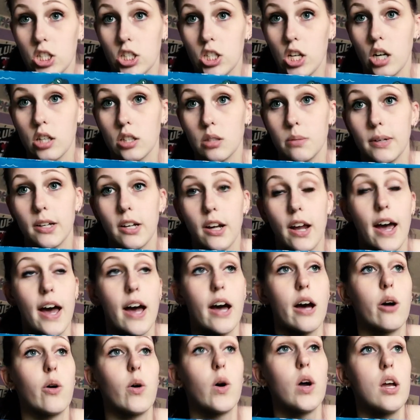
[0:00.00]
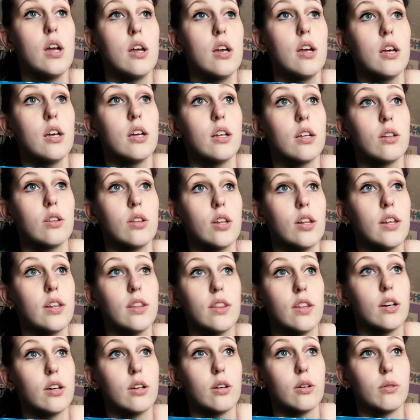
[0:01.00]
talked about how
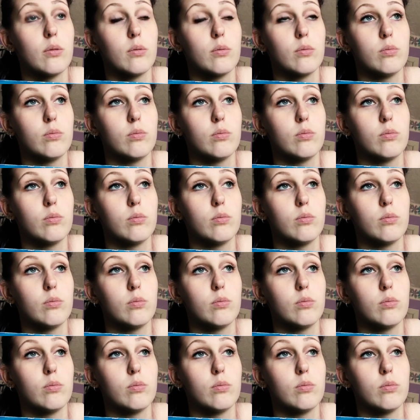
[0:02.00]
the